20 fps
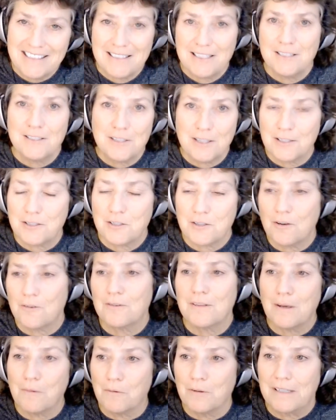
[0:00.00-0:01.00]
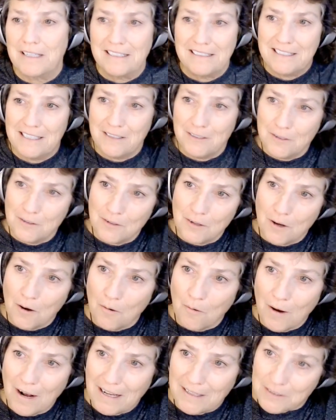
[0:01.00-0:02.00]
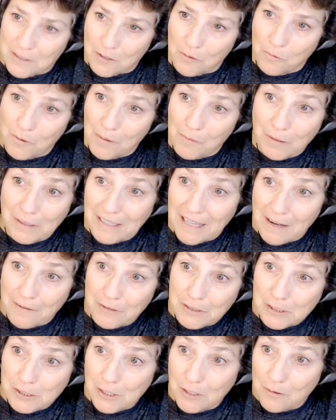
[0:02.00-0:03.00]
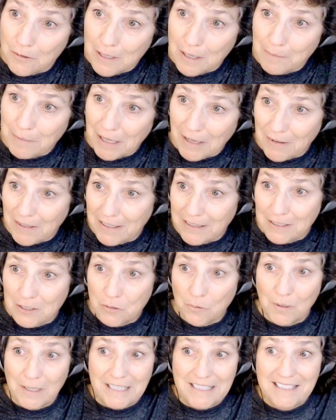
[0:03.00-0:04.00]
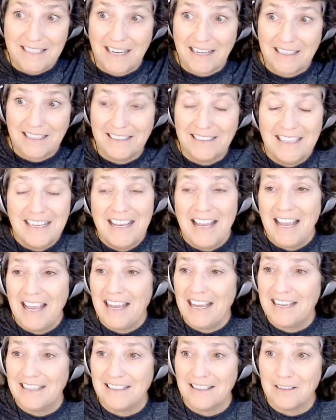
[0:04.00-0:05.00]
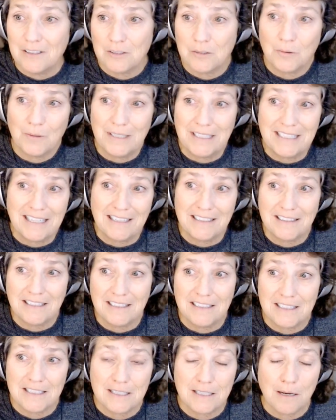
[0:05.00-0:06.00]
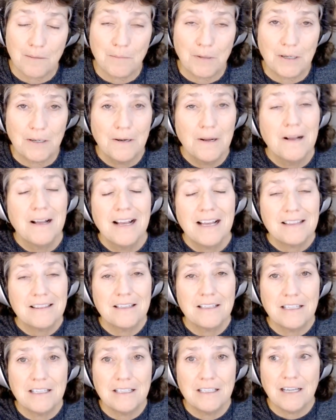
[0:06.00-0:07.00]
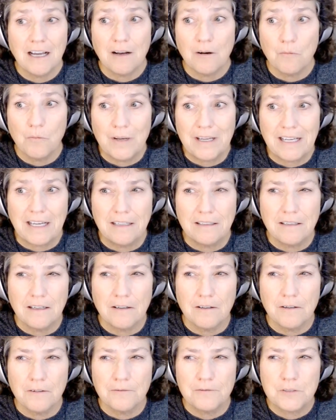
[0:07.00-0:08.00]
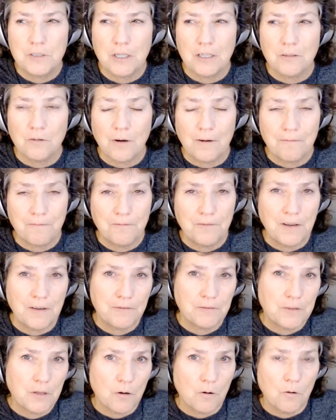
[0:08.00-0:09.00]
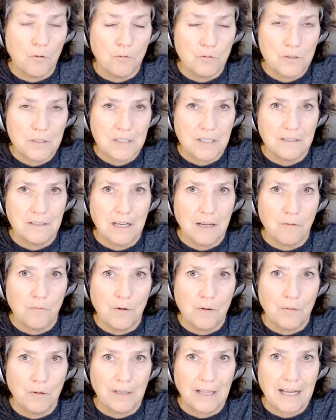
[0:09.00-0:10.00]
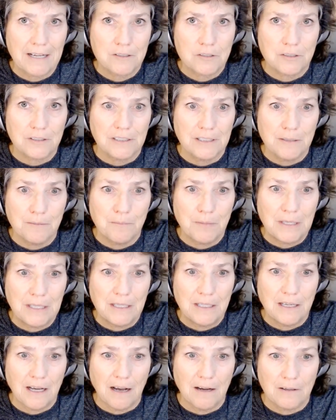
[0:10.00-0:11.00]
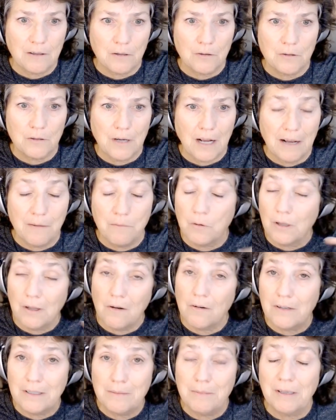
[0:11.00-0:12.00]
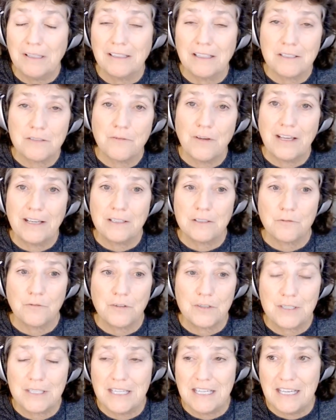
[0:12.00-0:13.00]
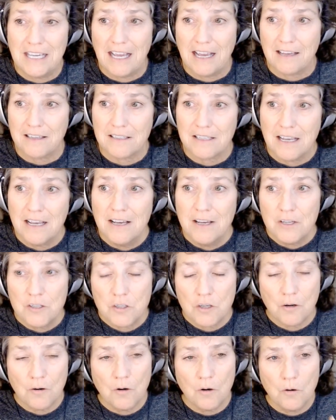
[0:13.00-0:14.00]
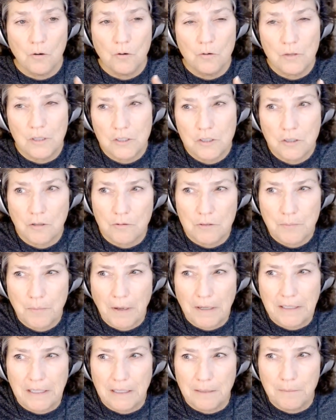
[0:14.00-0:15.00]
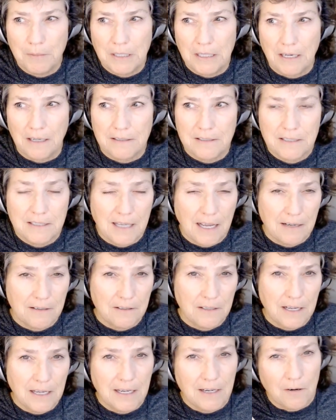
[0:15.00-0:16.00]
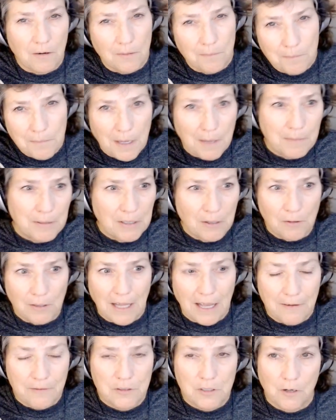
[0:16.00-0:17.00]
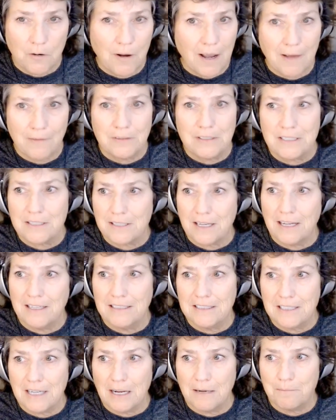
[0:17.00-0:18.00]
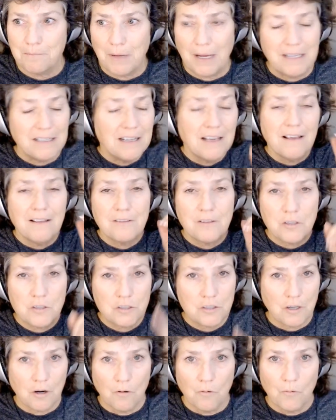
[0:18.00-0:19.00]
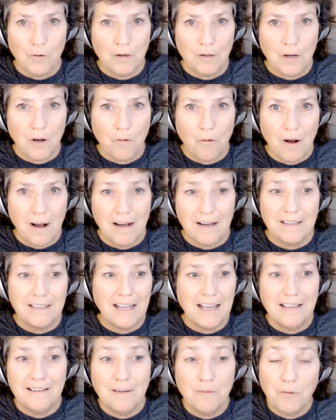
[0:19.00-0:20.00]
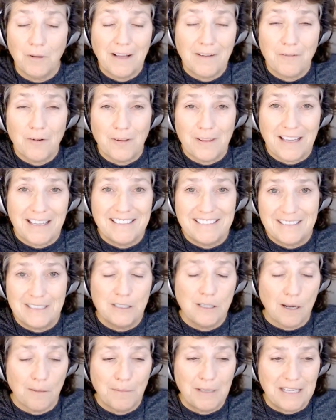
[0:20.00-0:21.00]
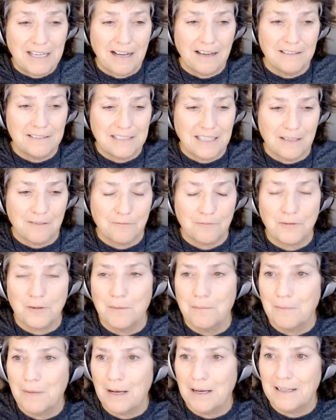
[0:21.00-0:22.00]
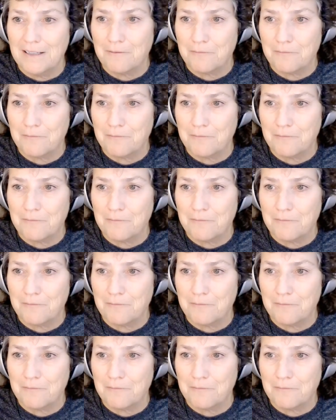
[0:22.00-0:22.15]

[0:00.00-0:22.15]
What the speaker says: This is the show that will continue to go on. So we will have a show coming out on the 22nd and on the 29th of December. The weekend of January 5th, though, Sunday, we will actually be I will already be in Las Vegas for CES. So the show is probably going to be on Saturday or maybe no live show. Haven't decided yet, but the show will go on. And then we'll have all that yummy content from